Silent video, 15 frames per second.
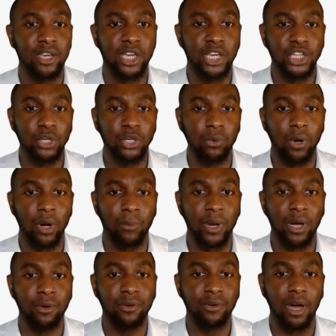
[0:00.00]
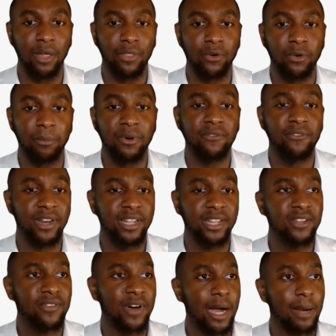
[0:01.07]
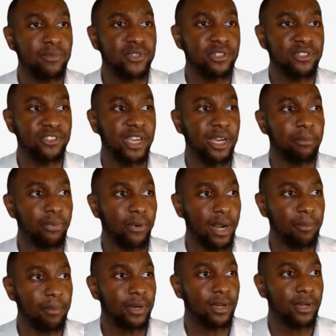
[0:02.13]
you know, around other preventative options like PrEP,